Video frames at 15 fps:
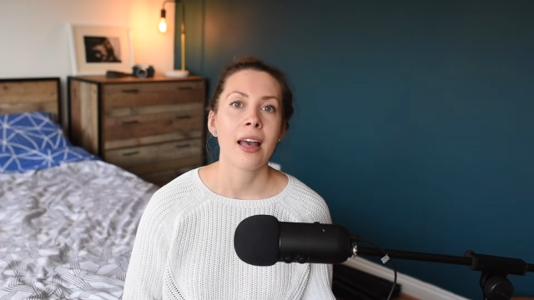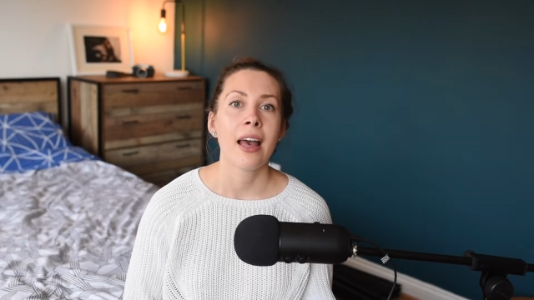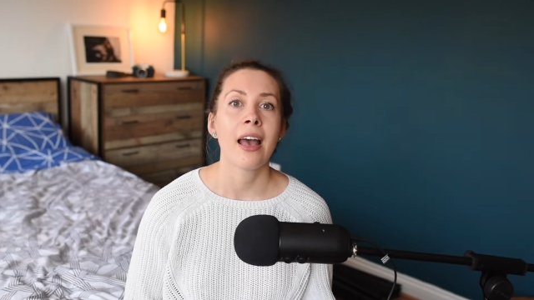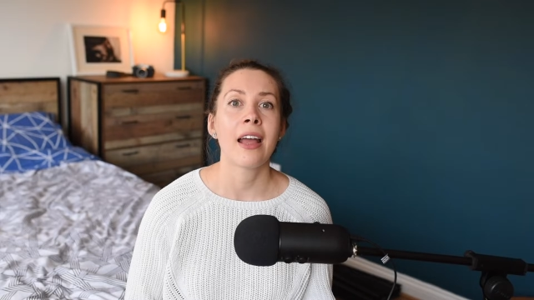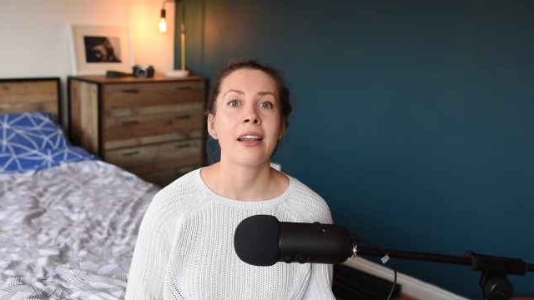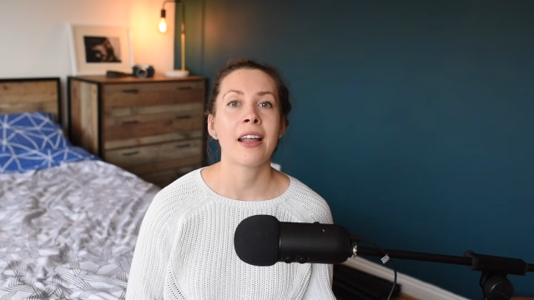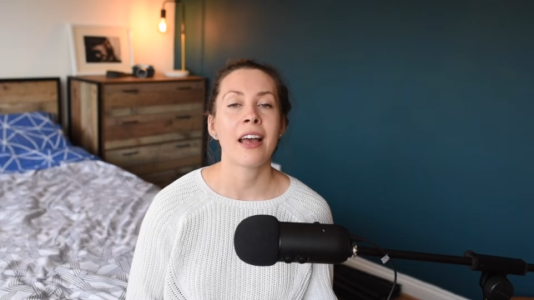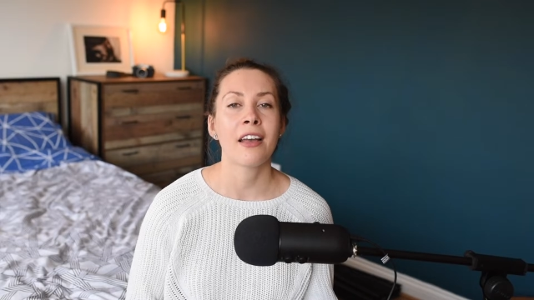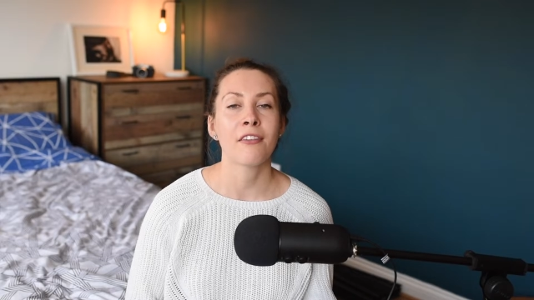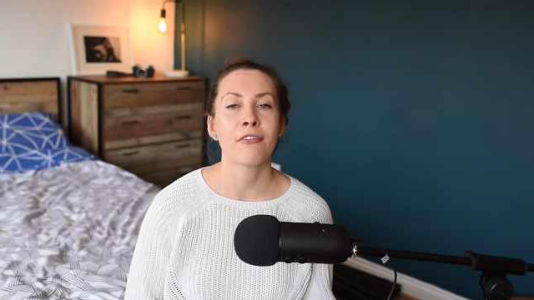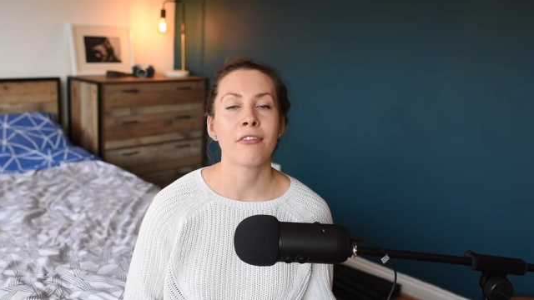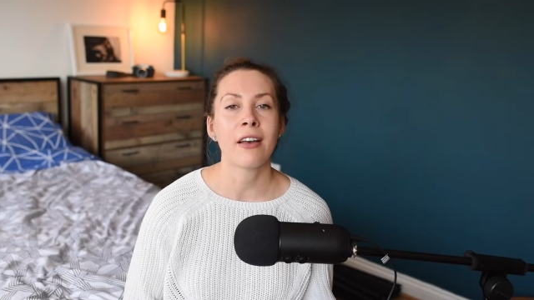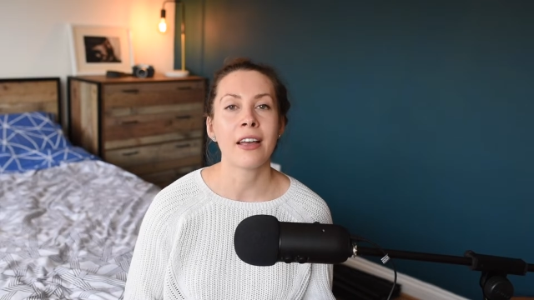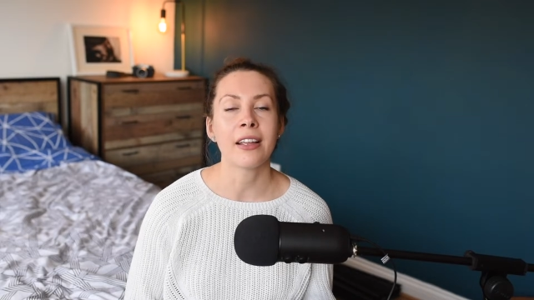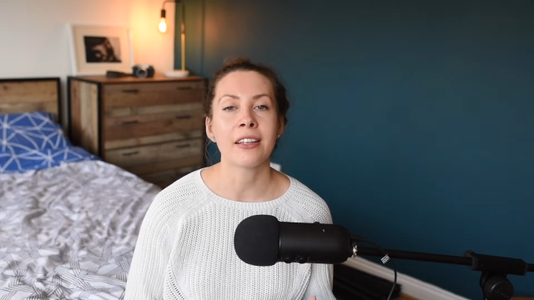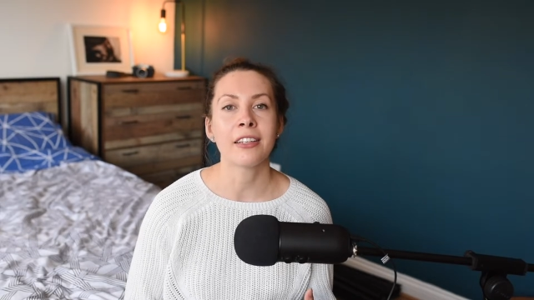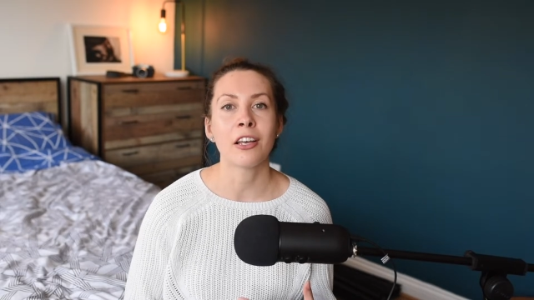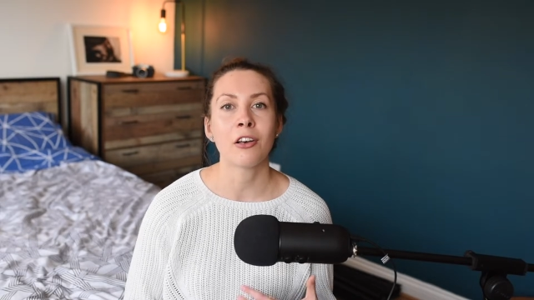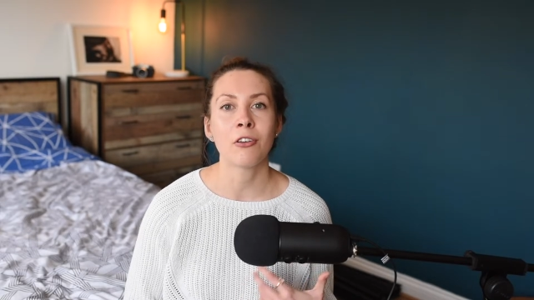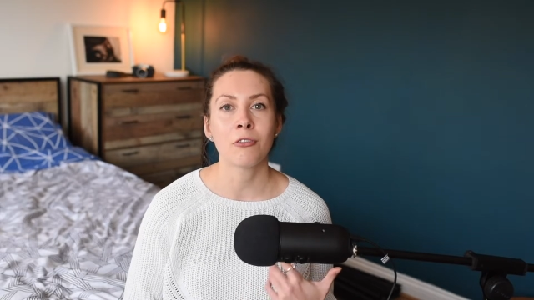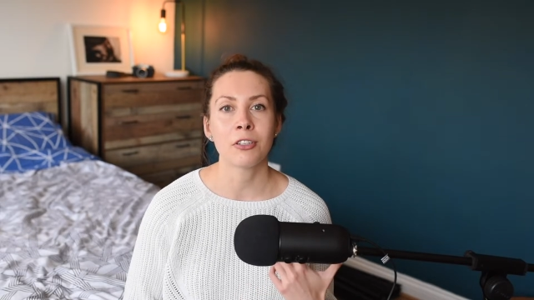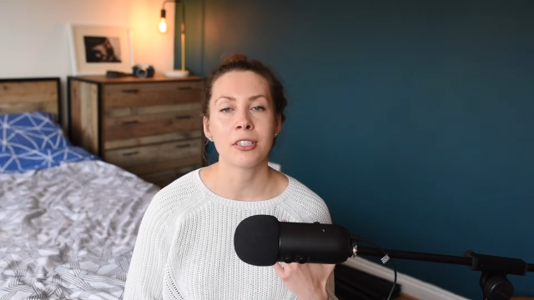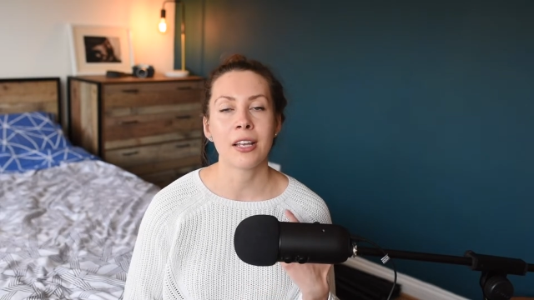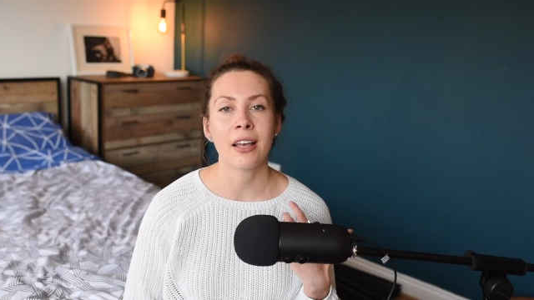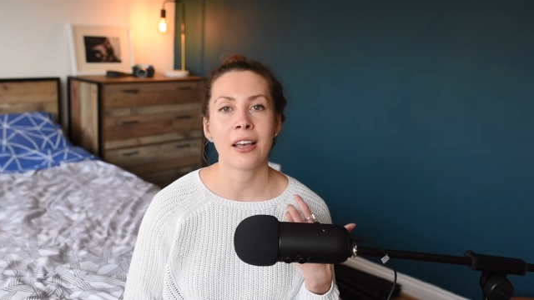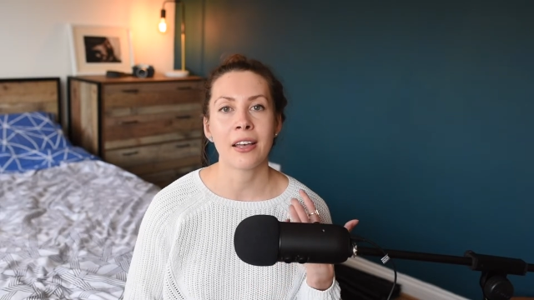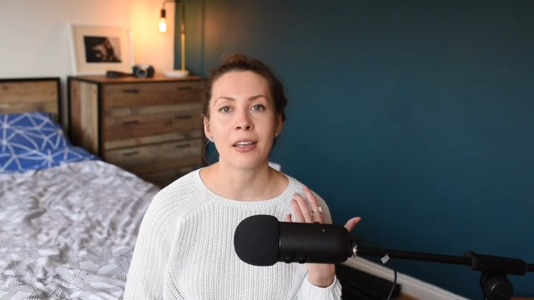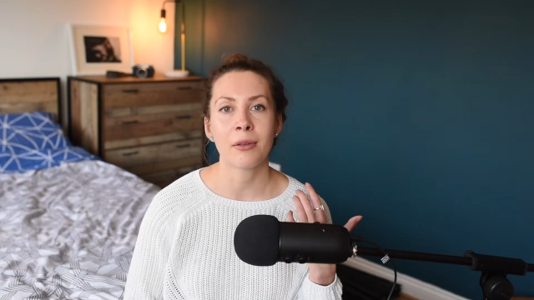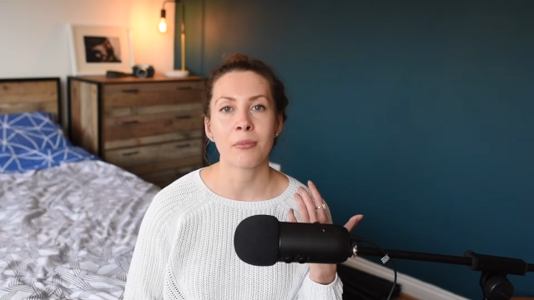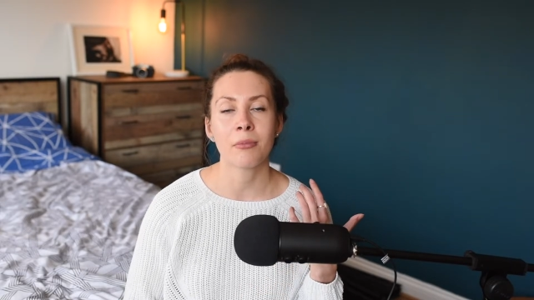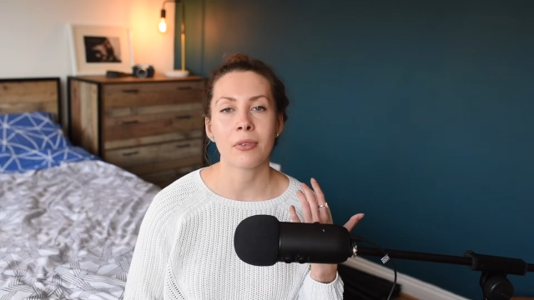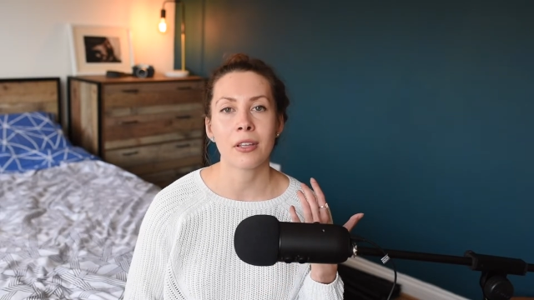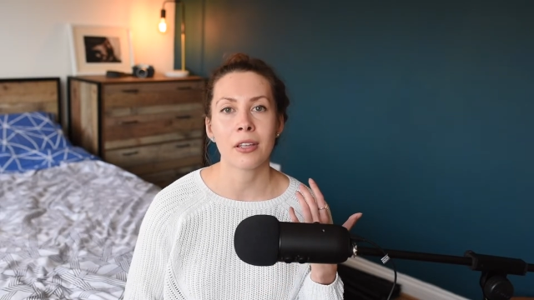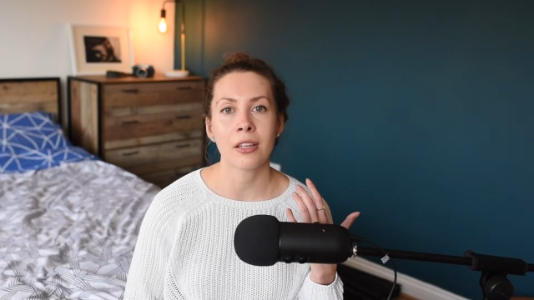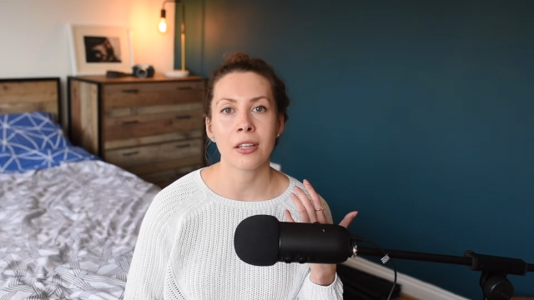And I find that over time,